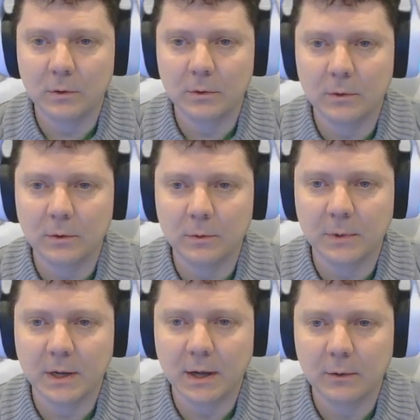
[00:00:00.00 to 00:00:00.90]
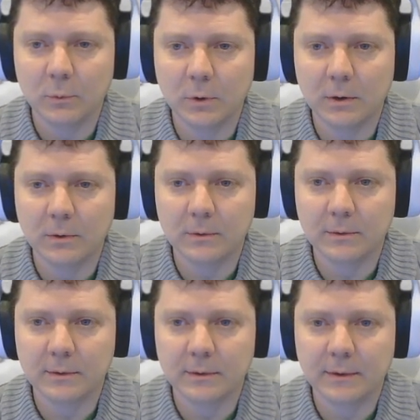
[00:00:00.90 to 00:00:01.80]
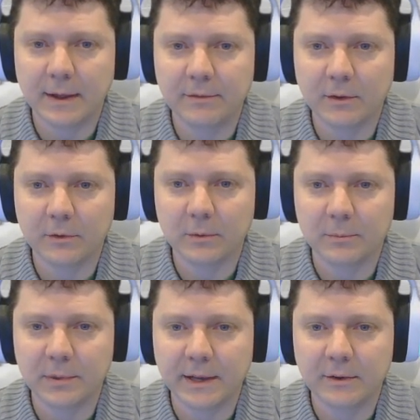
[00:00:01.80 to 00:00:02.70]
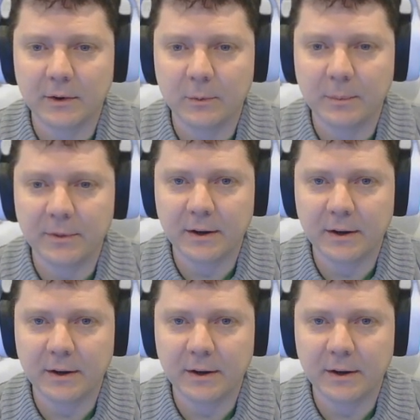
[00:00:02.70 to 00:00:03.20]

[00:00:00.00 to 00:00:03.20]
UNGA. Whoa, I felt some planetary whip there.